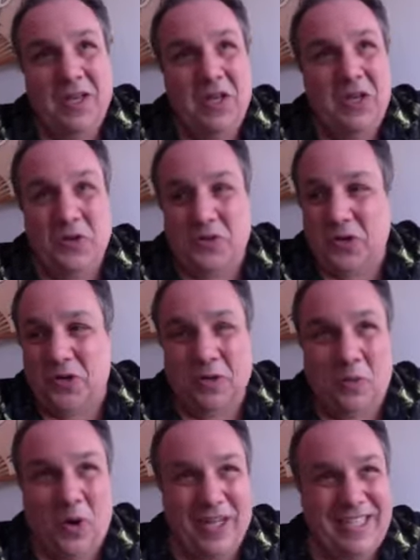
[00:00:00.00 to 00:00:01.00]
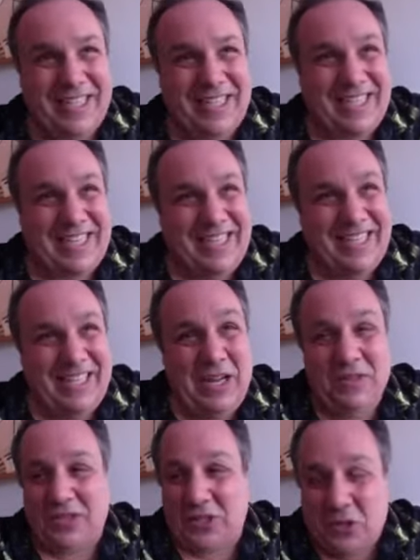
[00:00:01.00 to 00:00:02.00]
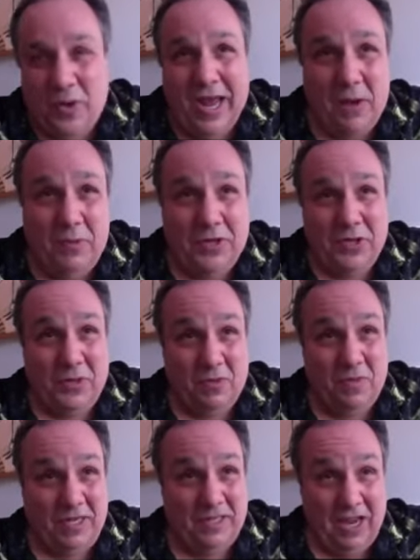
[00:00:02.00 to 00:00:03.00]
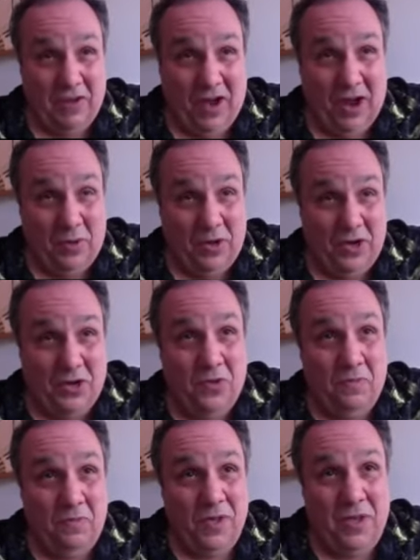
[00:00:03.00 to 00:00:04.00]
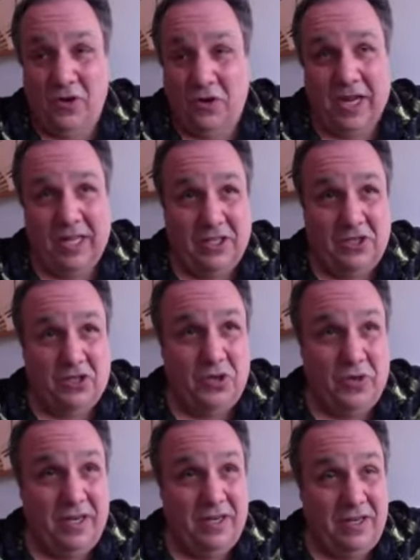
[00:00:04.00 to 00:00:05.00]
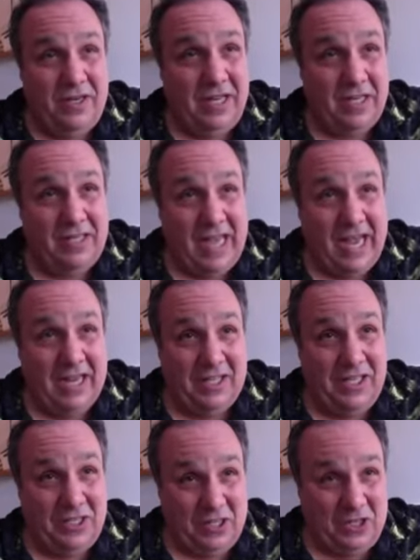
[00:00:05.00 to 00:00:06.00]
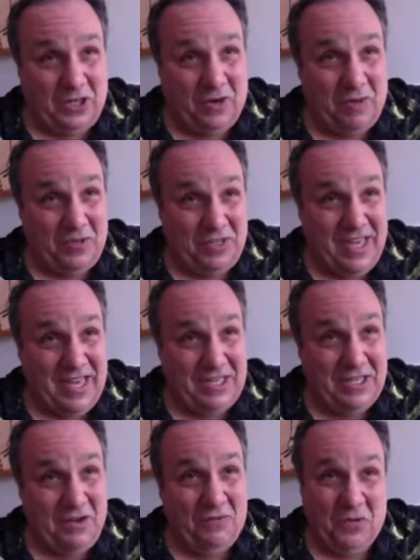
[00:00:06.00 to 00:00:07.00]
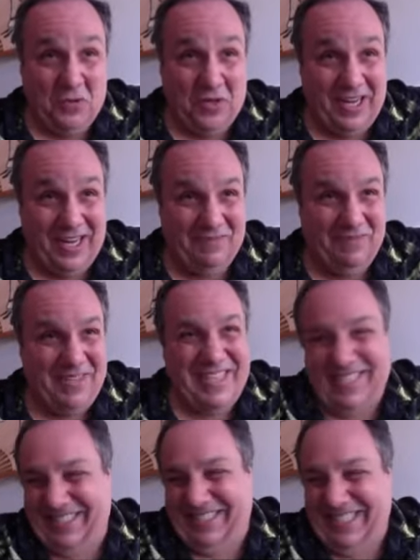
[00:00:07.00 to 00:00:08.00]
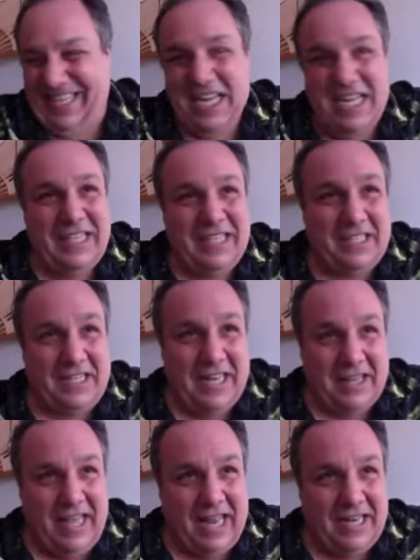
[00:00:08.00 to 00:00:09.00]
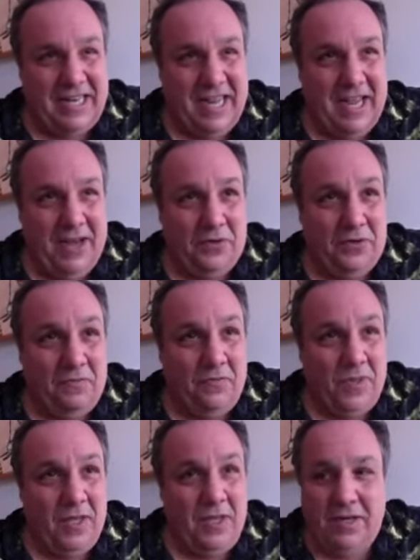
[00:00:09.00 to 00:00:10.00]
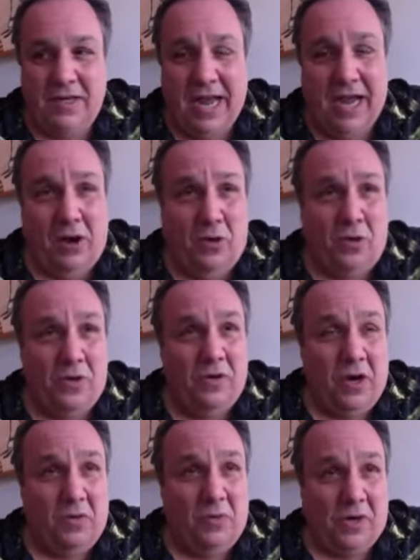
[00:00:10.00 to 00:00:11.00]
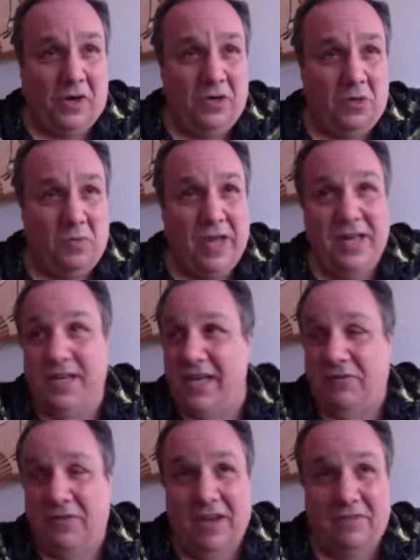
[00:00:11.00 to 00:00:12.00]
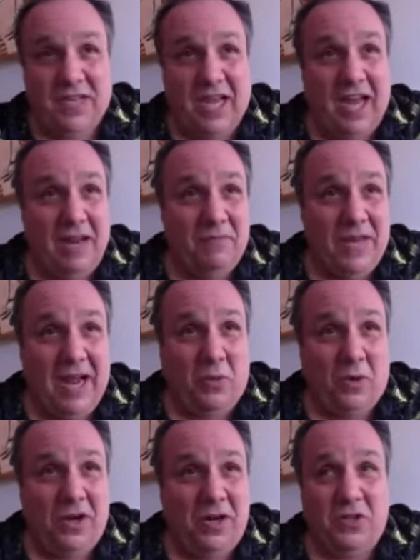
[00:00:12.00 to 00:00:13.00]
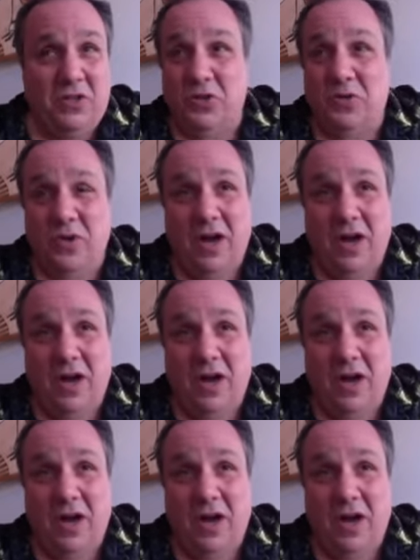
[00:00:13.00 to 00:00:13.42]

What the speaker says: do it once. This is the way I would do it to be safe. I would do, okay, let's do it exactly as the script says a few times. Let's get that down. Now we're going to spend, if you have time, now we're going to do